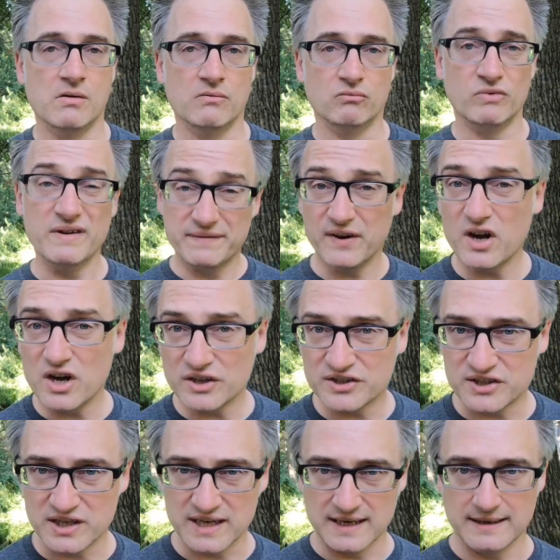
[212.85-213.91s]

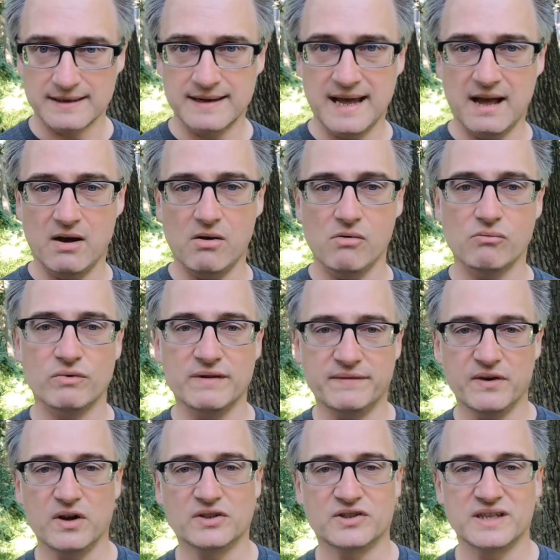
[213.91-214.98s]
Reversing. Now,
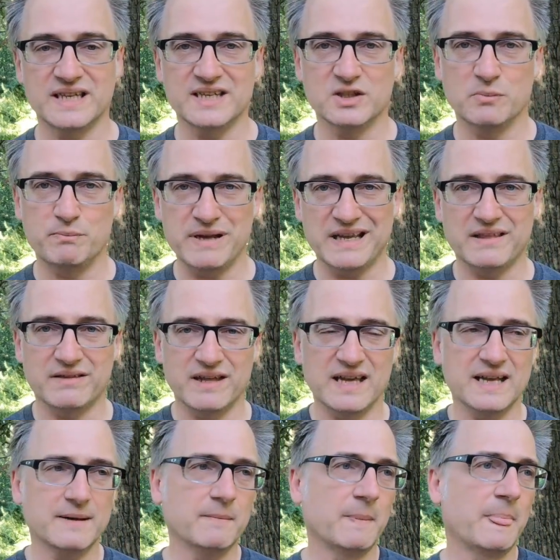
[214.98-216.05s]
reversing is a big
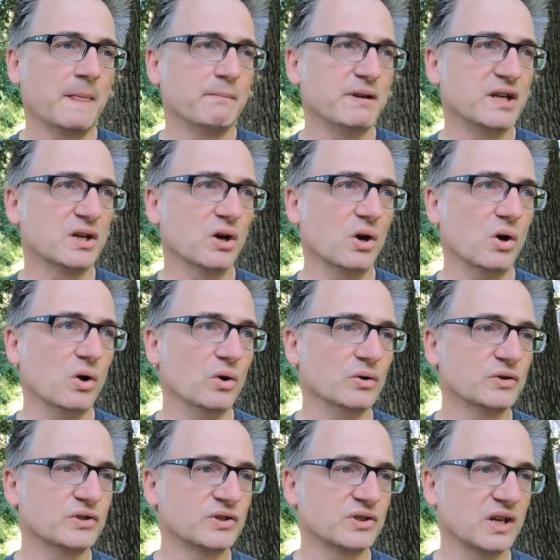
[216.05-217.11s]
thing,
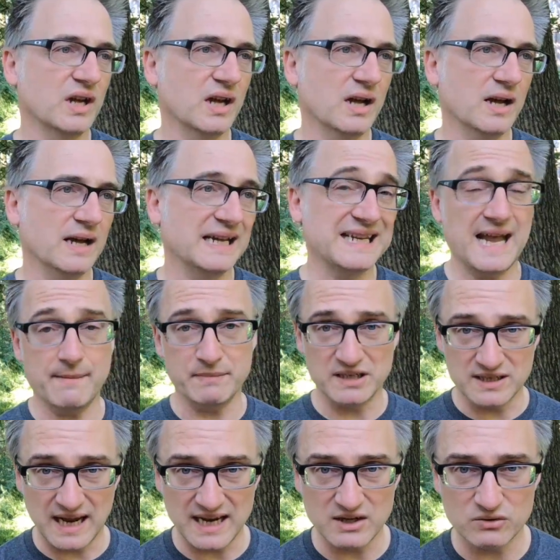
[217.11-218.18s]
because it can be
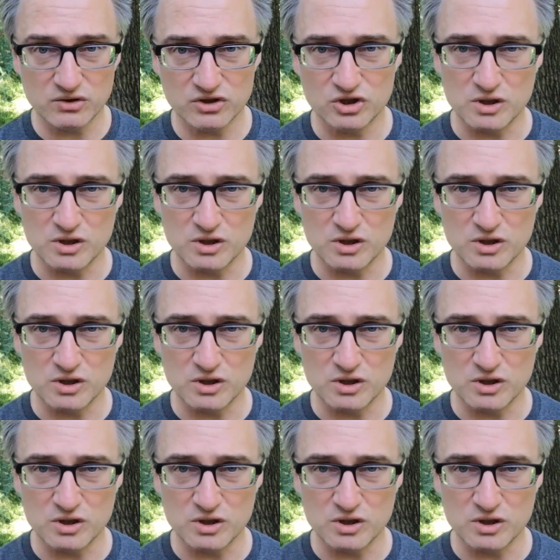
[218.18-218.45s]
dangerous.